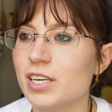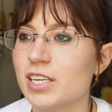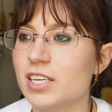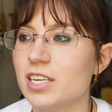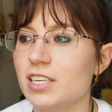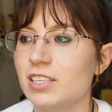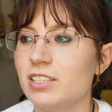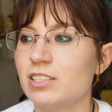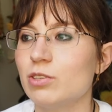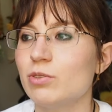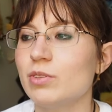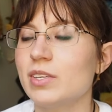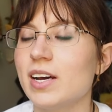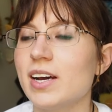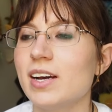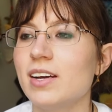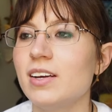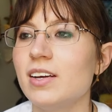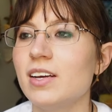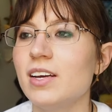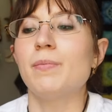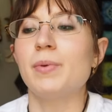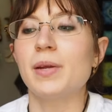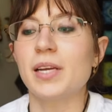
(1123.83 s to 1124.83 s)
I need to do that
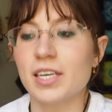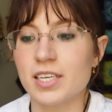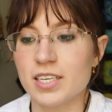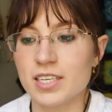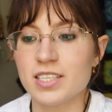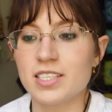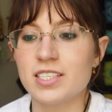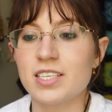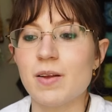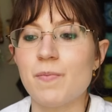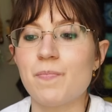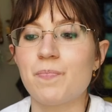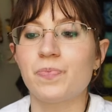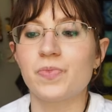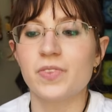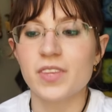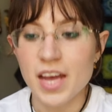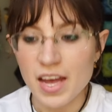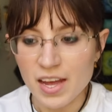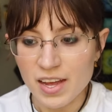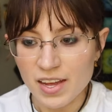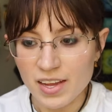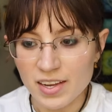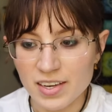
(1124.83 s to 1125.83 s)
because
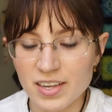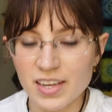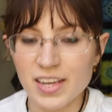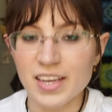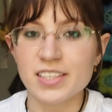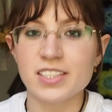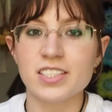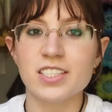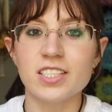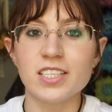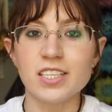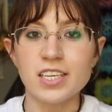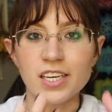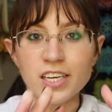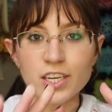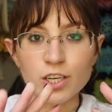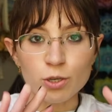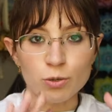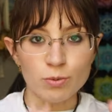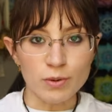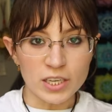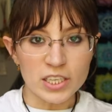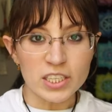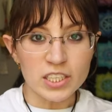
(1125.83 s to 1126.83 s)
then it's the
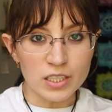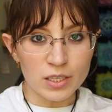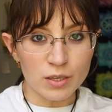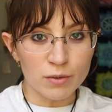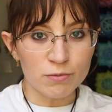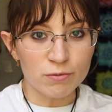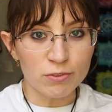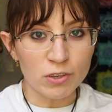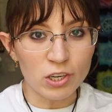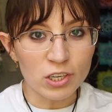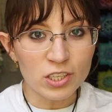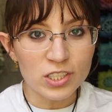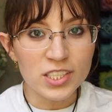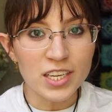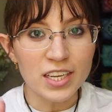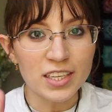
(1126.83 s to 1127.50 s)
curriculum first,